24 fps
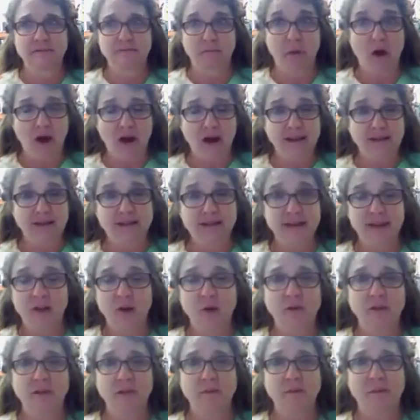pause and
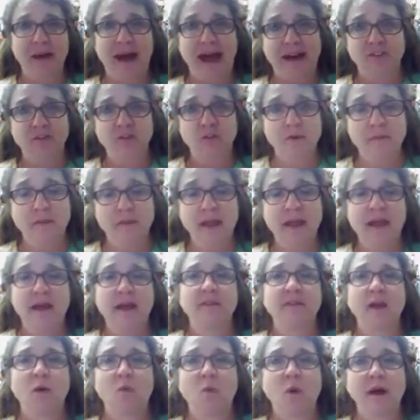go to the bathroom,
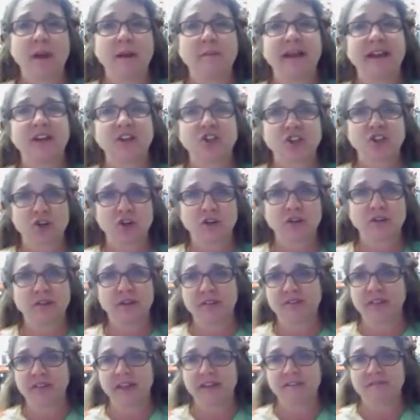they want to make sure
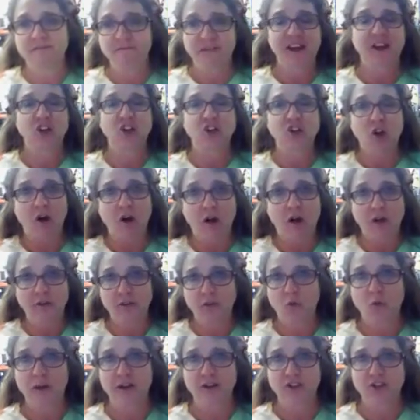that they finish all the
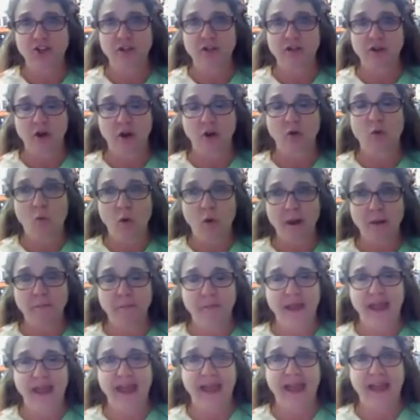questions on one
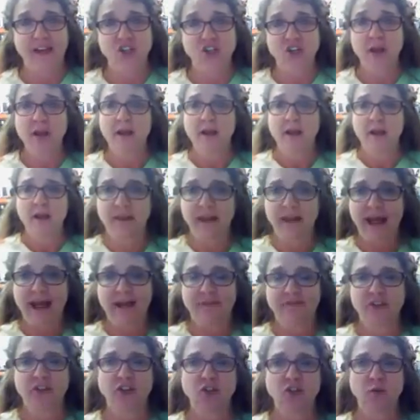page that
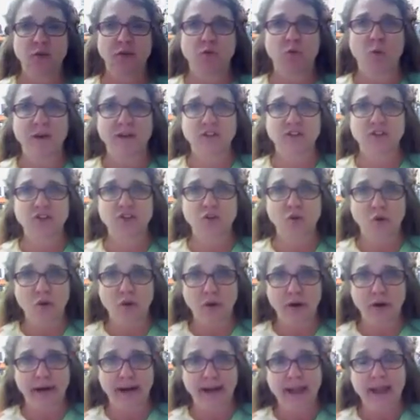have to do with one
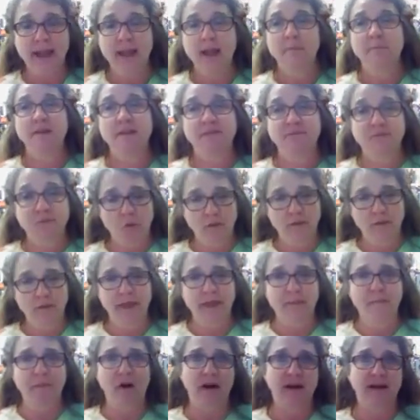story before they
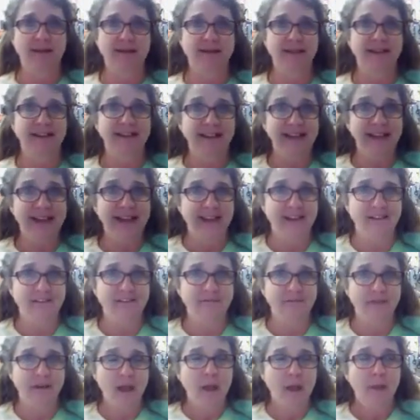pause and leave.
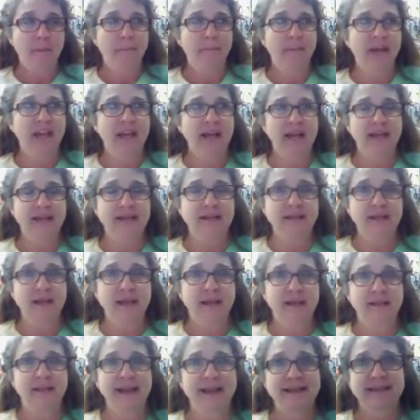Because
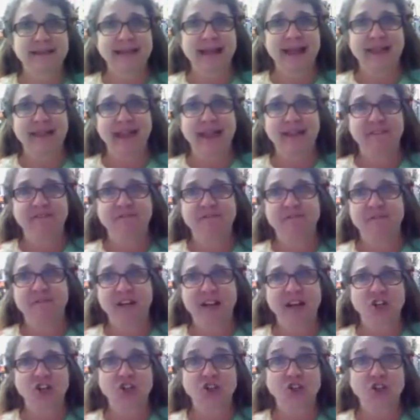let's say they
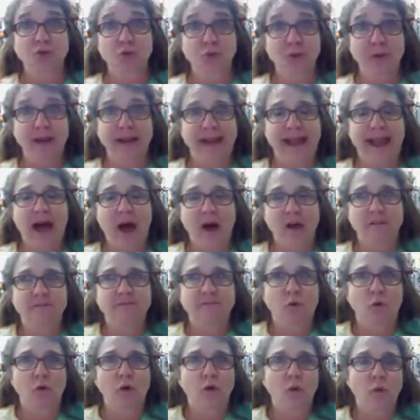finish 3 out of
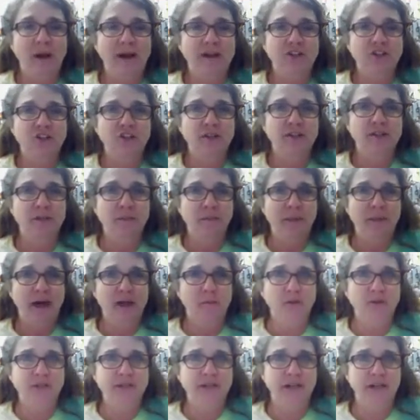4 questions about a
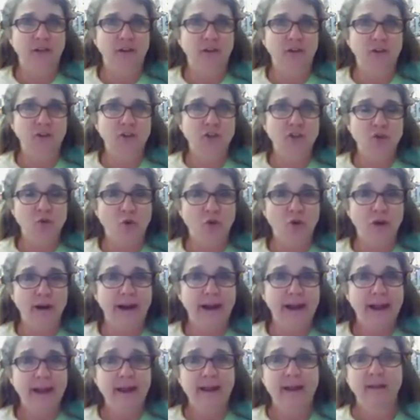particular
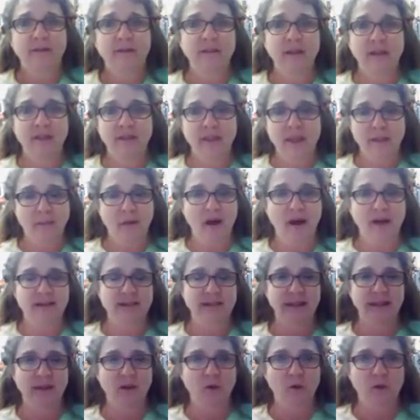story, then they pause
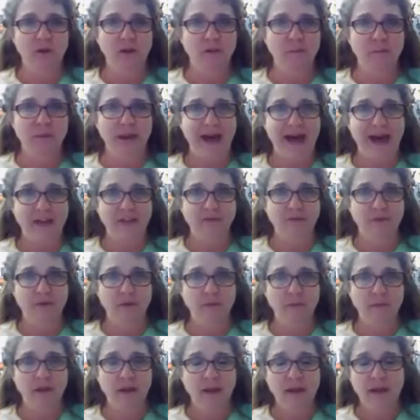and they go to the
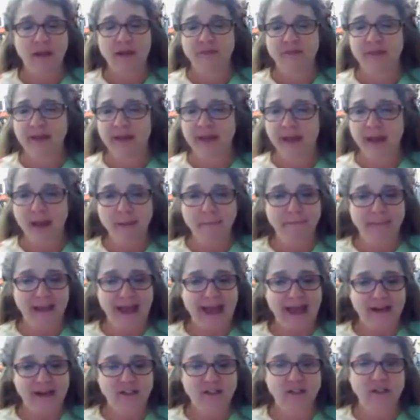bathroom. They come
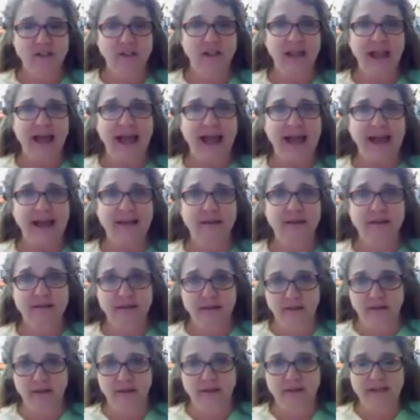back to
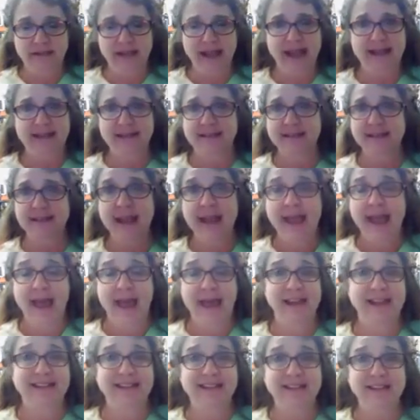to the test,
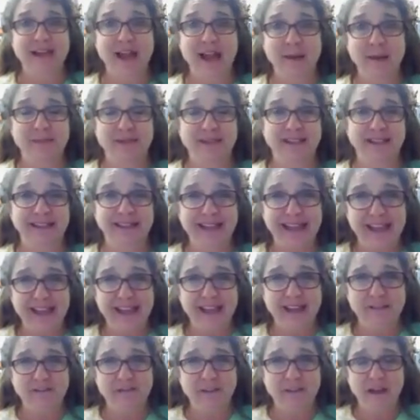and it's time to
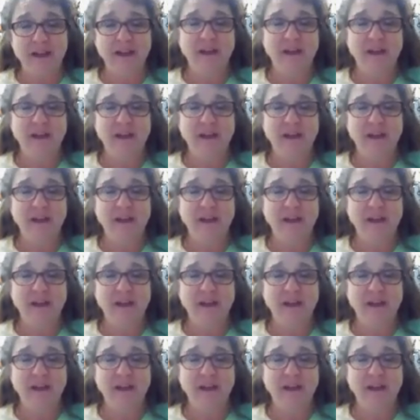leave.